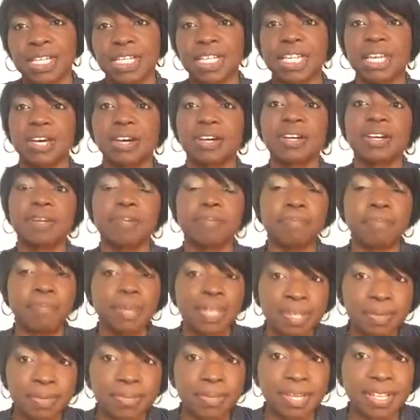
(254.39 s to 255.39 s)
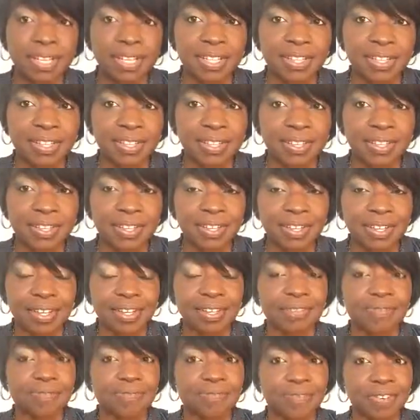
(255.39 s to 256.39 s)
Now, commitment
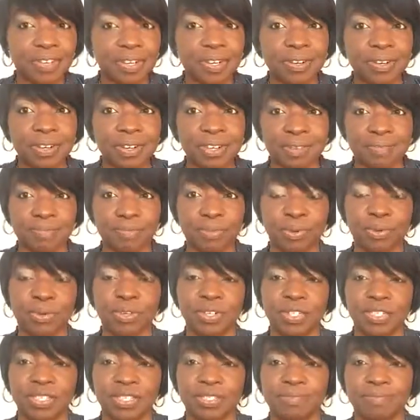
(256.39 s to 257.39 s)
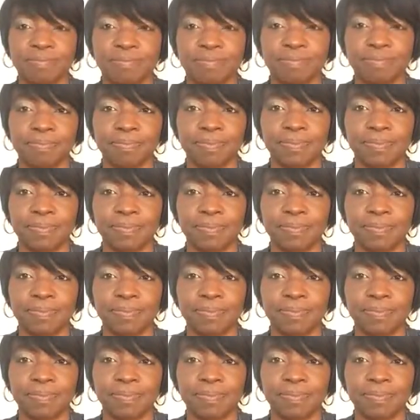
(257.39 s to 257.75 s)
is very important.